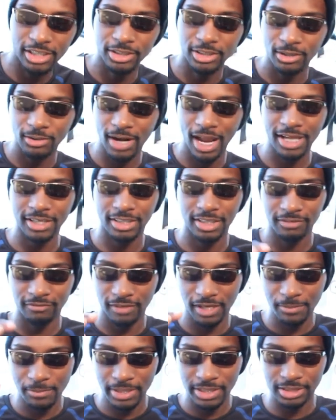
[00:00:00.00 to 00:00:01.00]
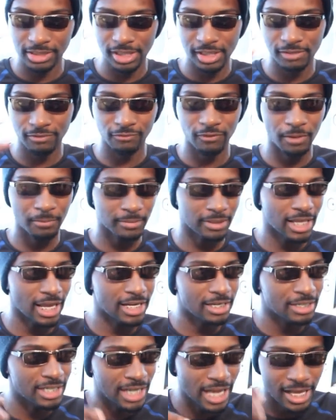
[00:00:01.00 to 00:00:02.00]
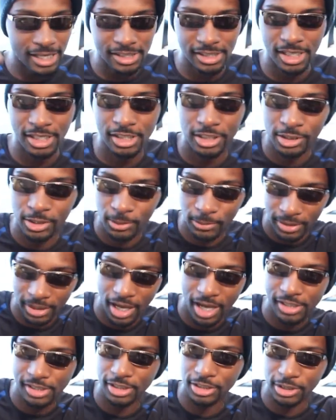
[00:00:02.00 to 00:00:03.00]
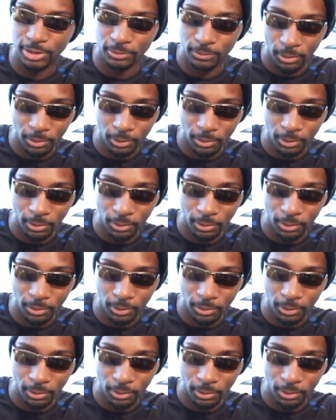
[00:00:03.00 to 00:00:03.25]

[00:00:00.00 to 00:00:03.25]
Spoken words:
interactive images from that NASA Curiosity